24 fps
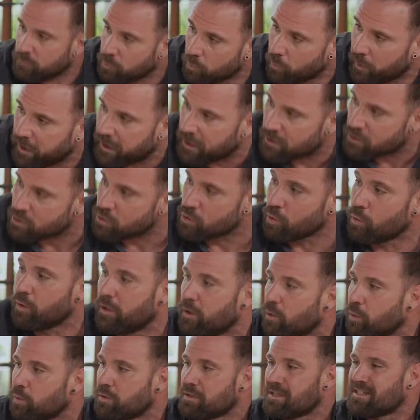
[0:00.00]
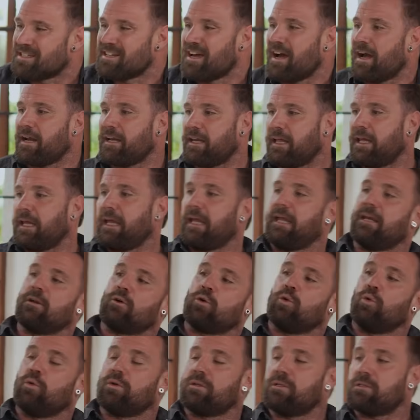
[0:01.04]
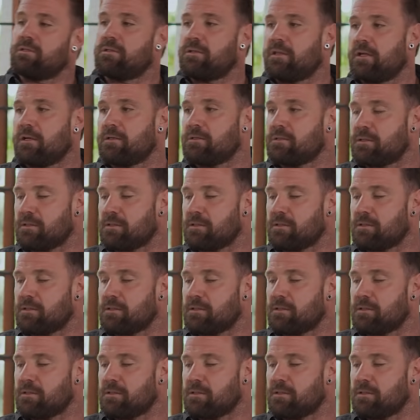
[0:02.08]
when installing or right. designing in accordance to those